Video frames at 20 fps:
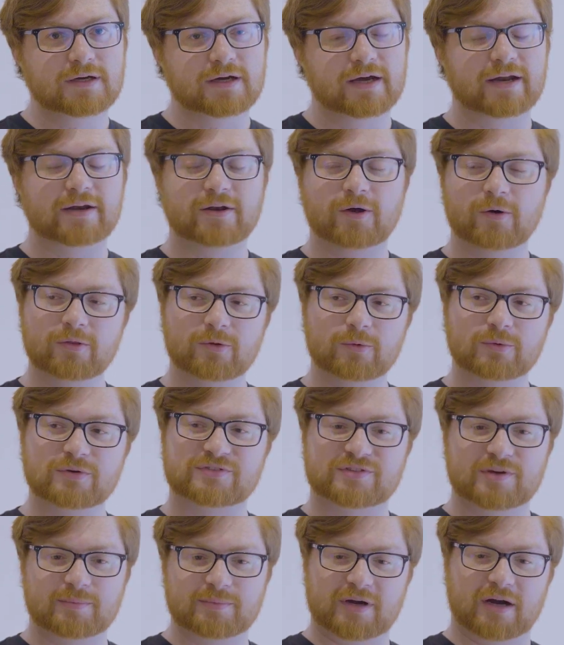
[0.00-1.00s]
I know there
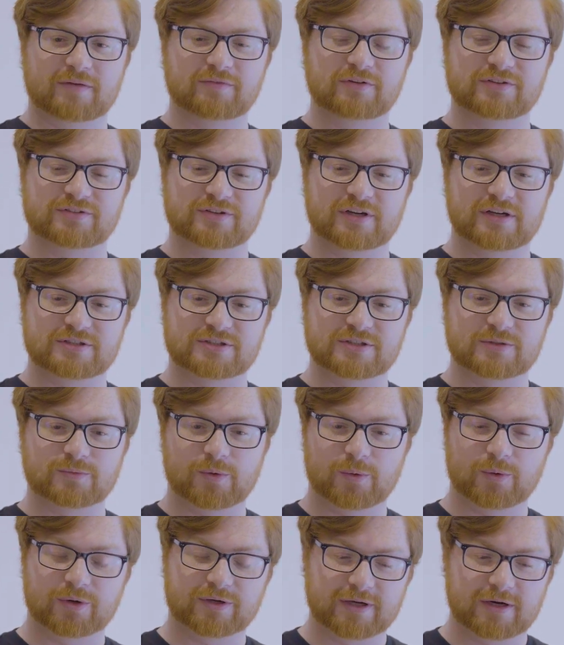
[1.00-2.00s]
was some conversation
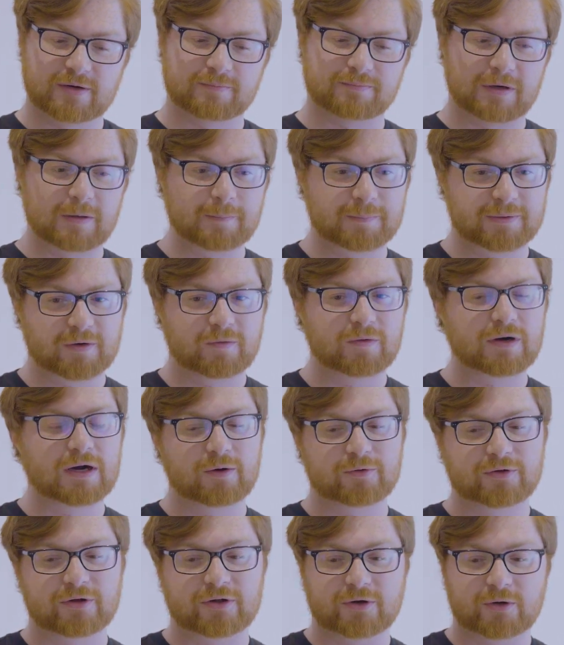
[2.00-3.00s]
we were kind of bumping
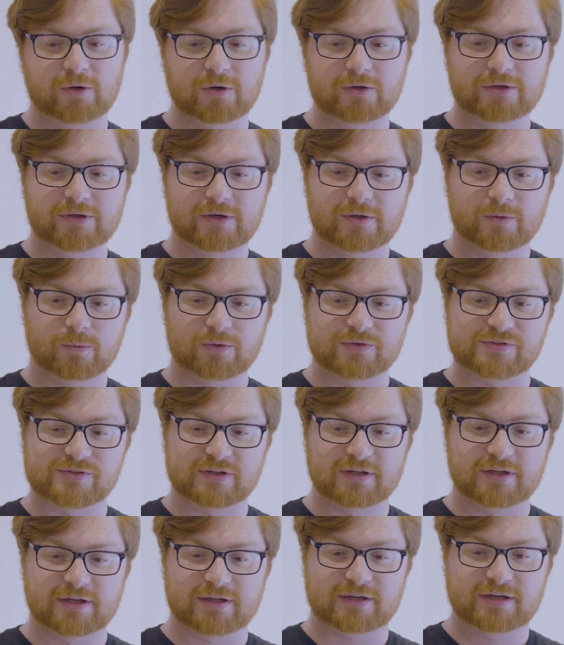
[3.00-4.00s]
around on earlier. Was
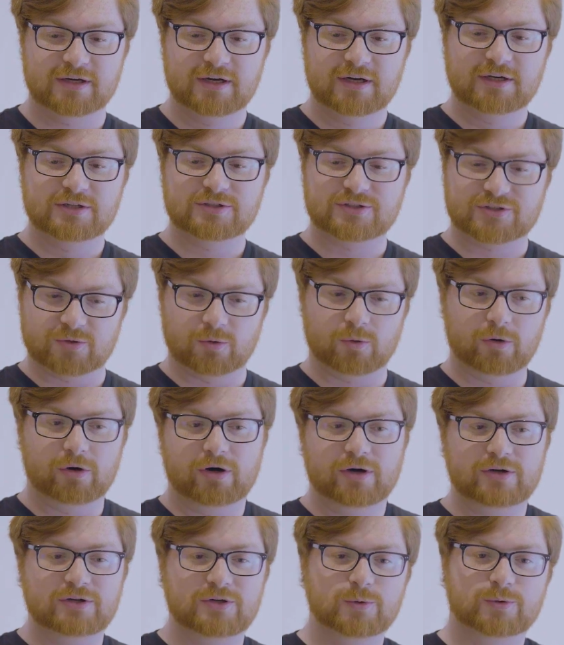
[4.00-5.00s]
it like,
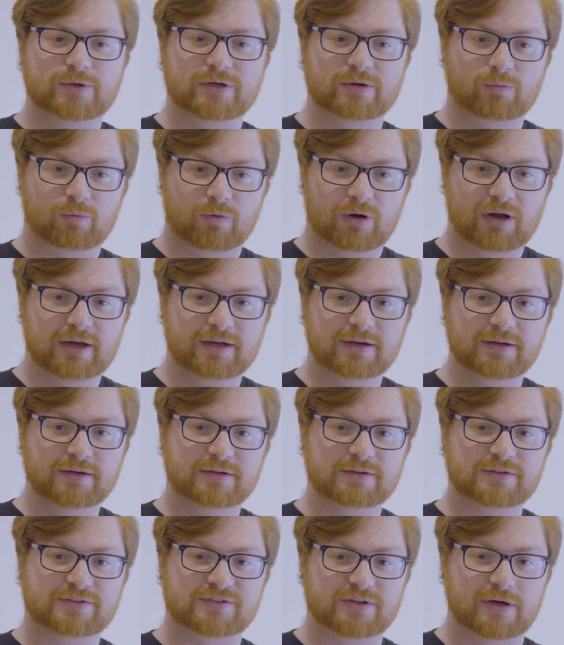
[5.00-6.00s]
sure, you could
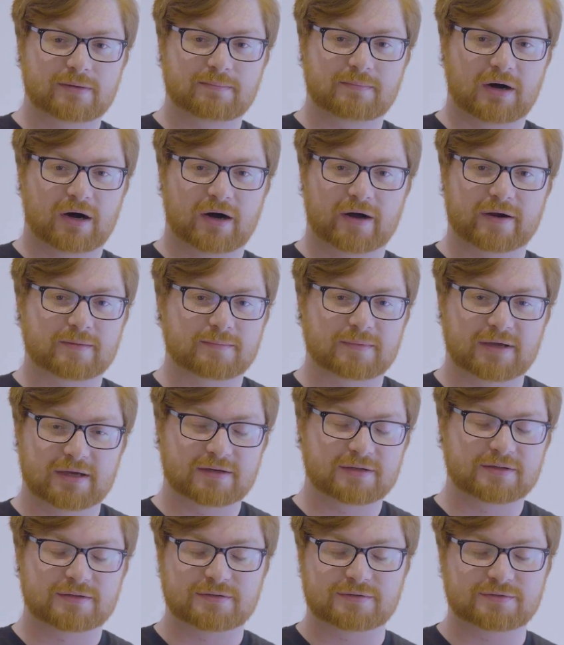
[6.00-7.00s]
run some
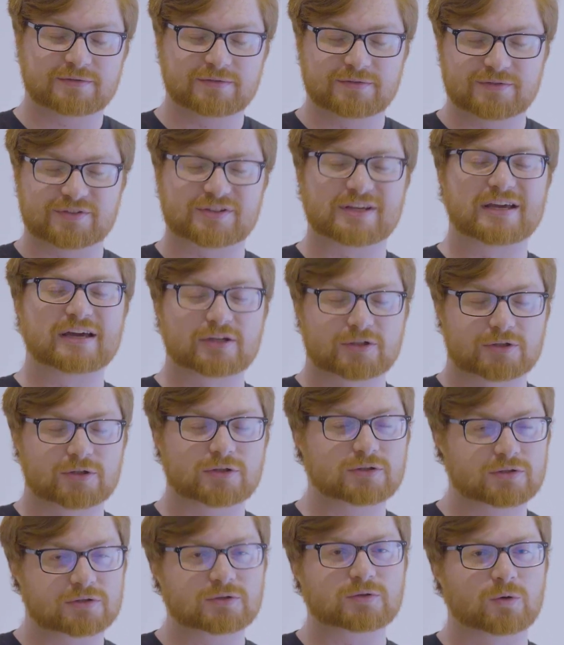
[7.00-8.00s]
automated scanner,
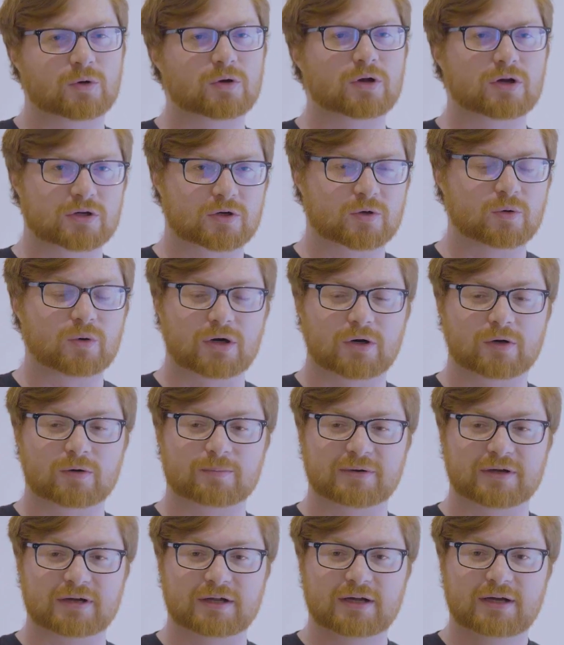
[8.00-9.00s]
quote
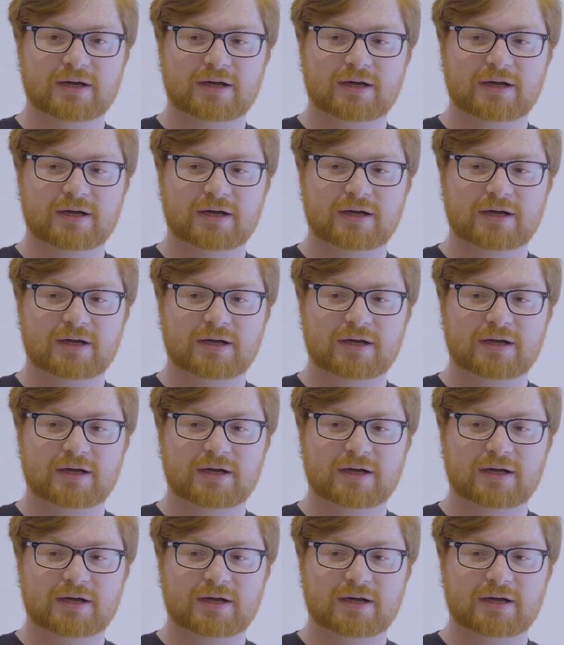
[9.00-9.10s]
unquote, but